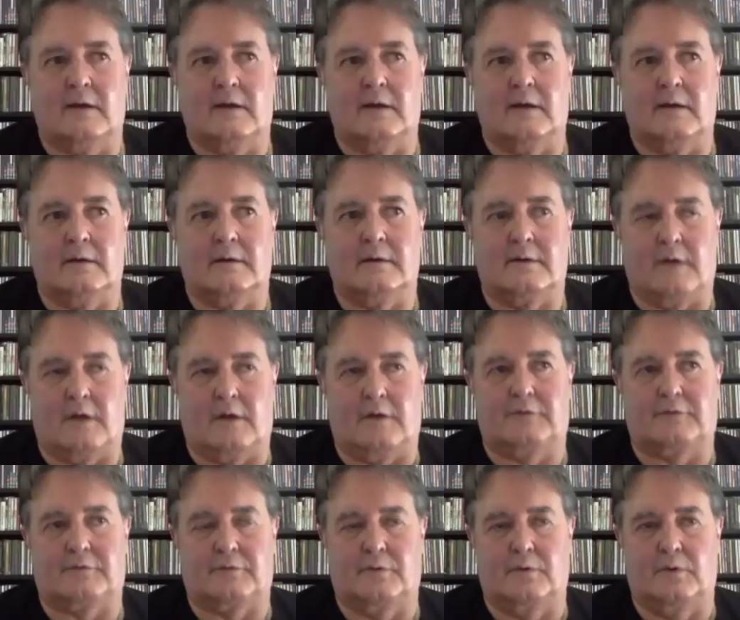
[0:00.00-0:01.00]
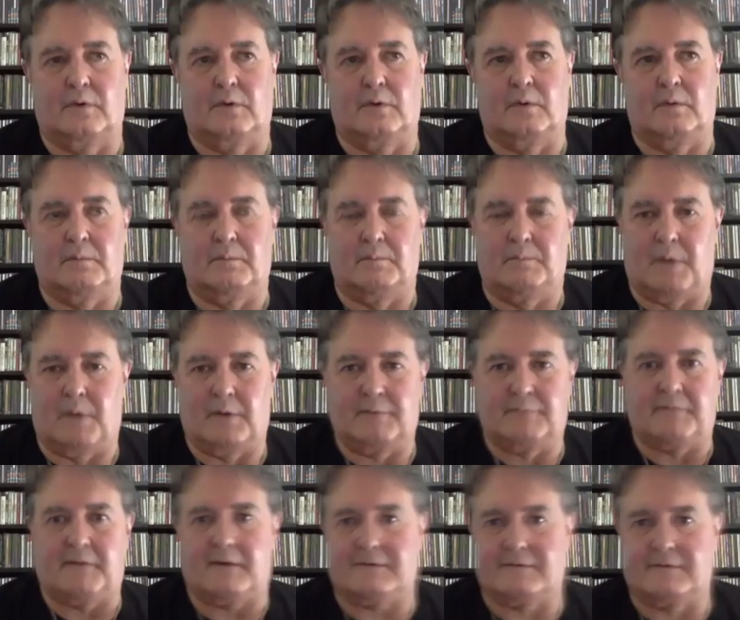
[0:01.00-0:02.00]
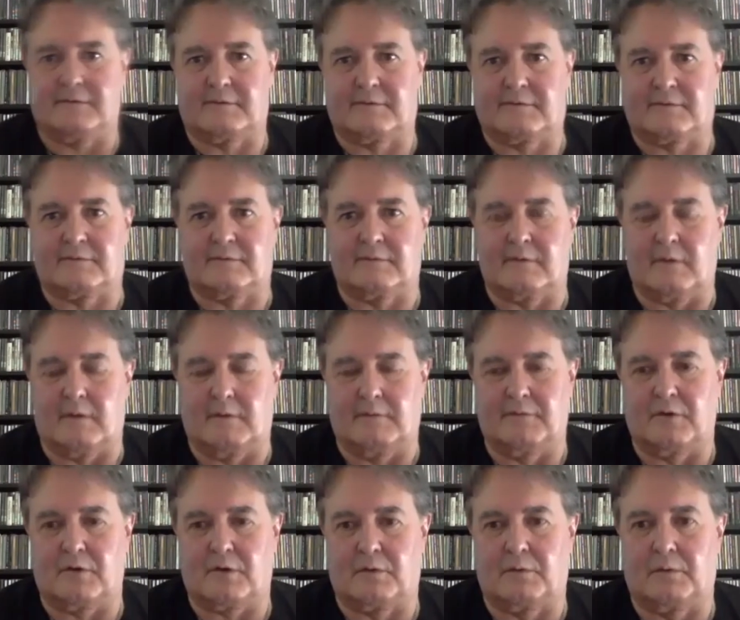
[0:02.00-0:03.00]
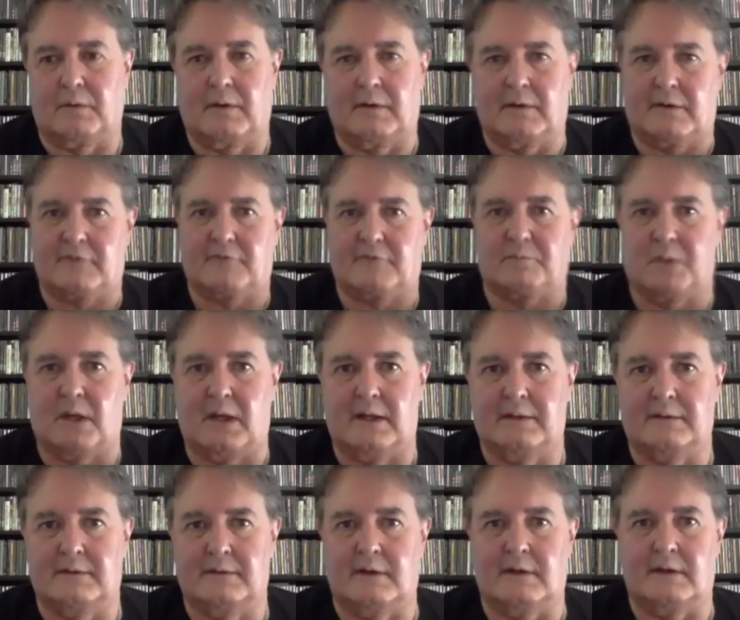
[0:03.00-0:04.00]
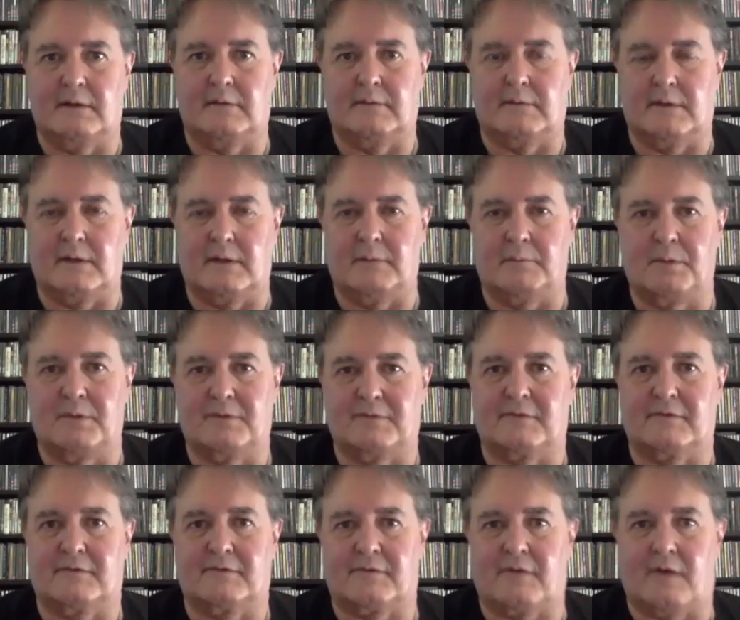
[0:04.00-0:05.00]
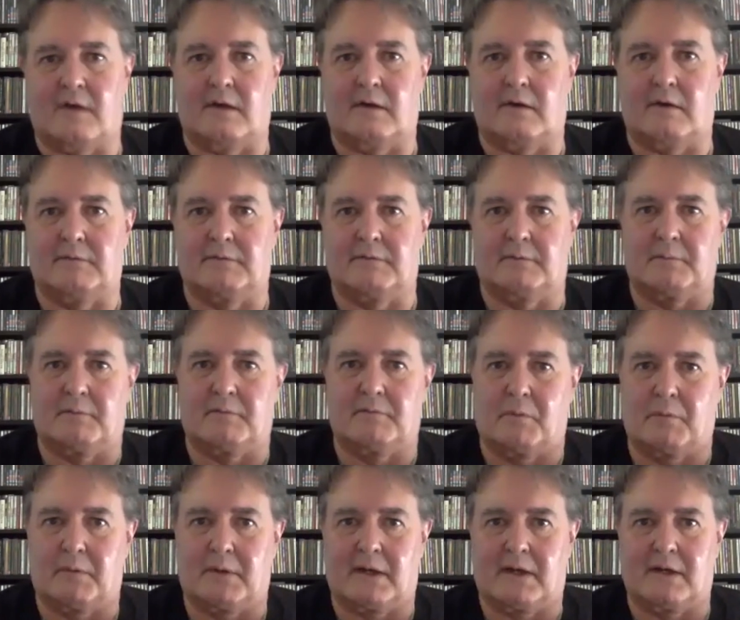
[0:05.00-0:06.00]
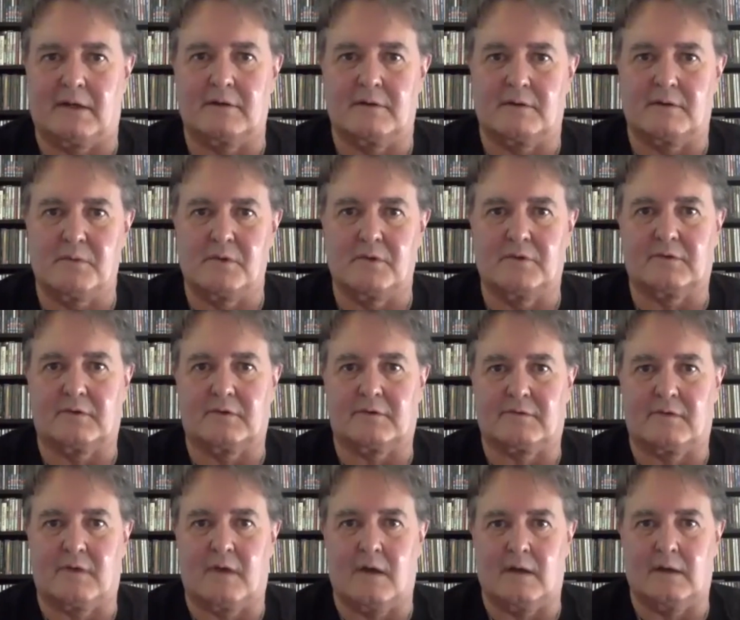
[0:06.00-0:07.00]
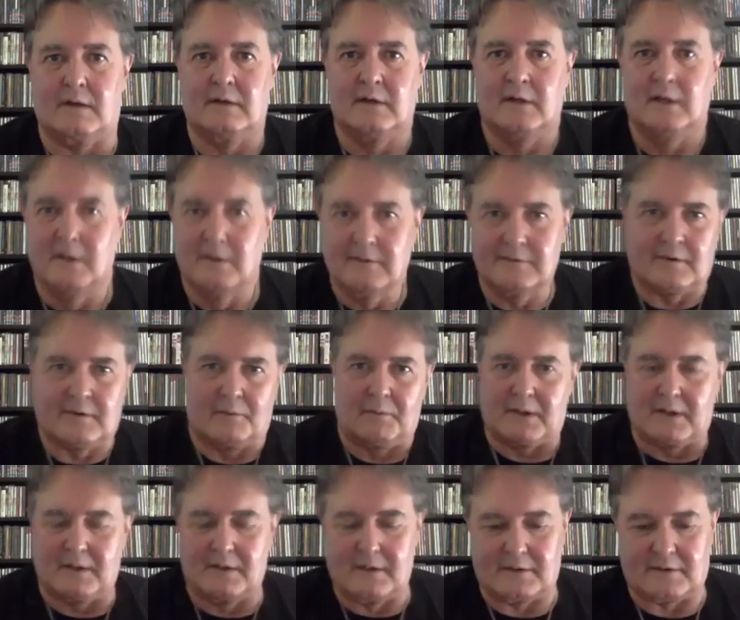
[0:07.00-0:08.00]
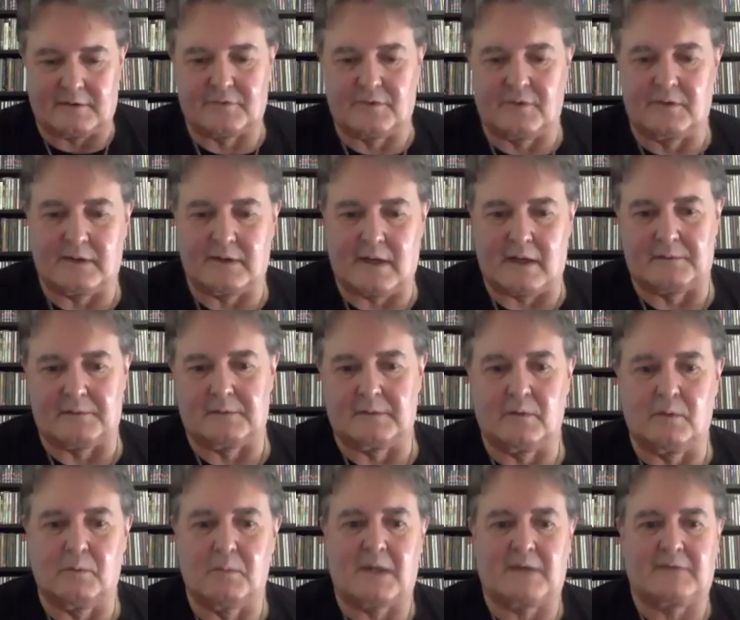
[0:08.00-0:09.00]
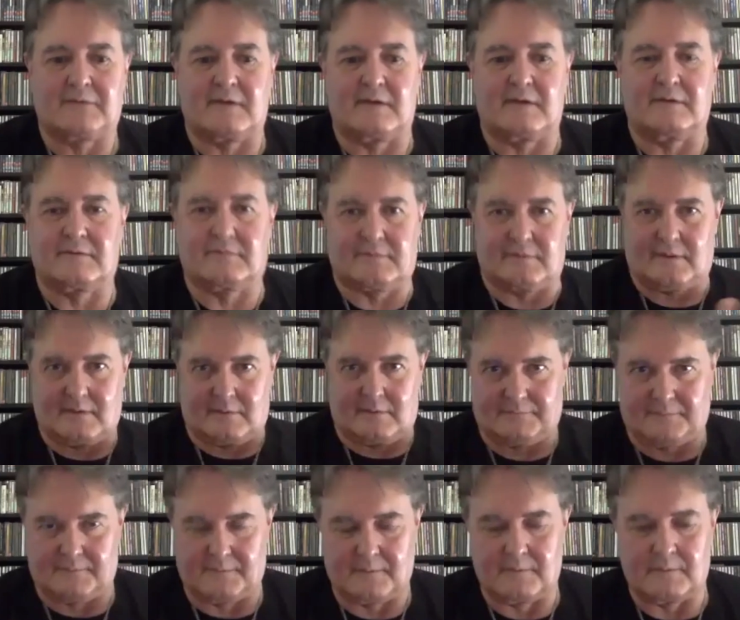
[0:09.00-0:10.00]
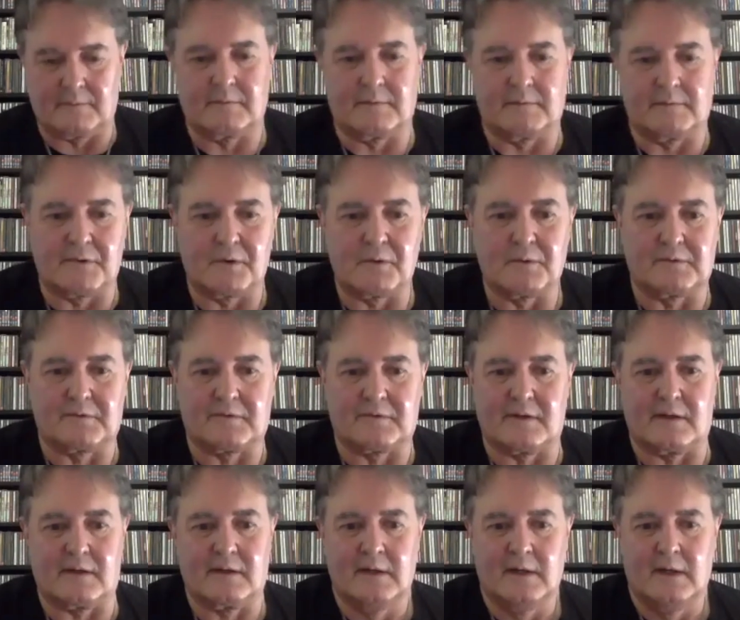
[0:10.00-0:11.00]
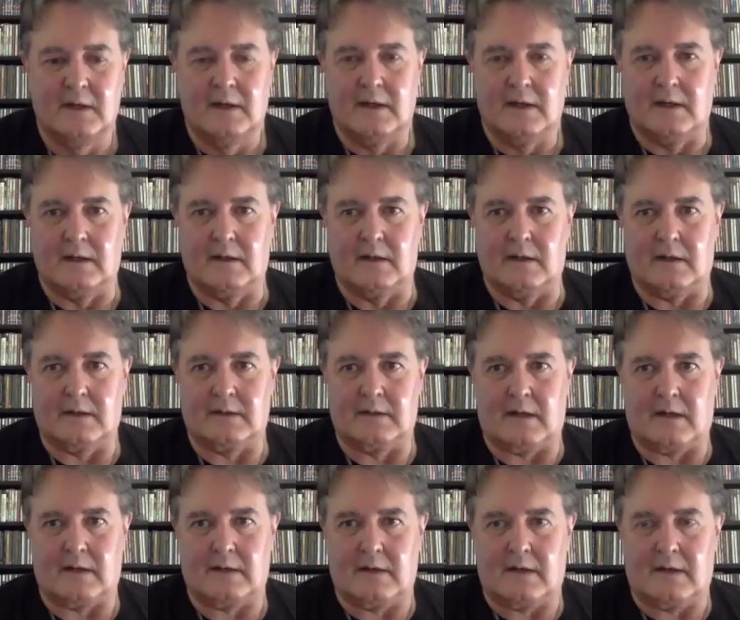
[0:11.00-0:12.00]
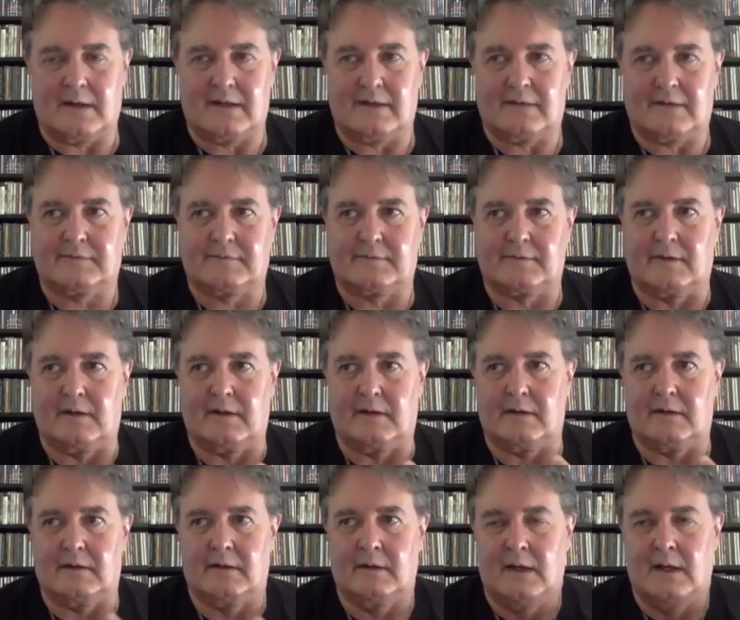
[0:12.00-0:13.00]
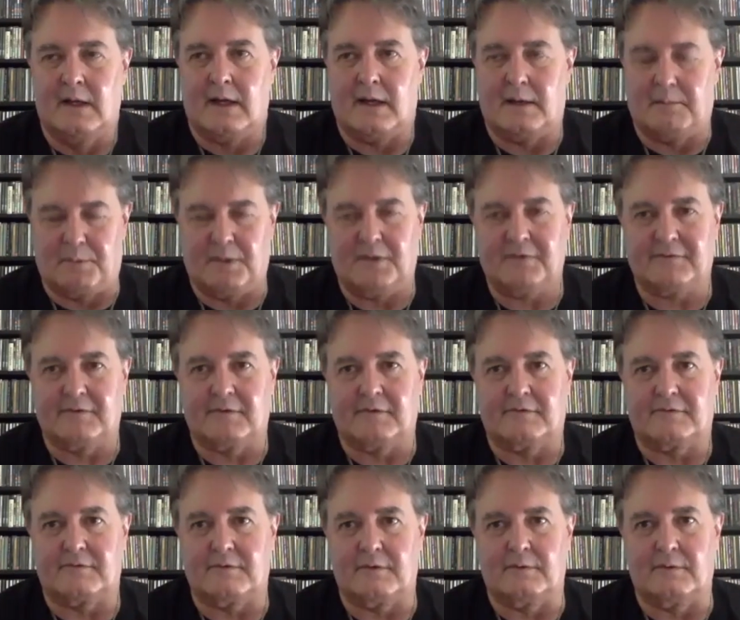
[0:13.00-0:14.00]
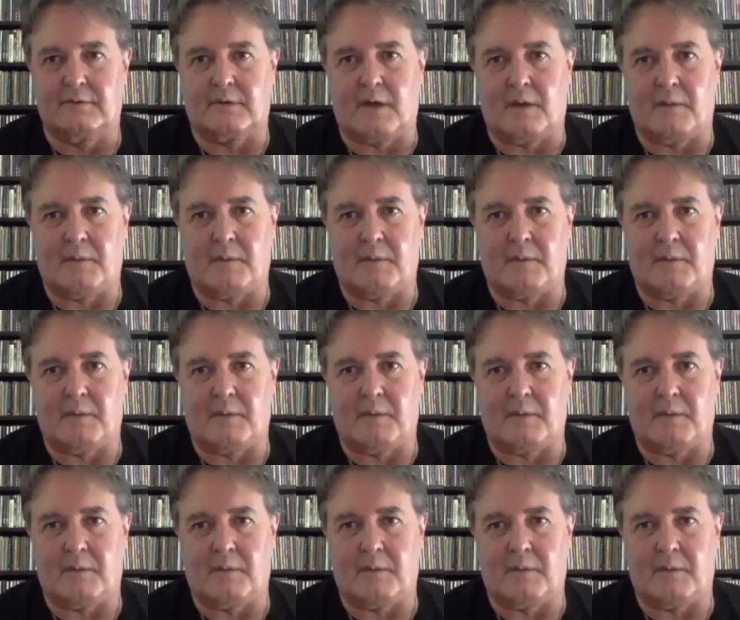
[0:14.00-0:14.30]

go through both facets of your career and explain the business side of it before we get into the music side, so we can knit the two together and all make sense for the viewers here. I guess in business, you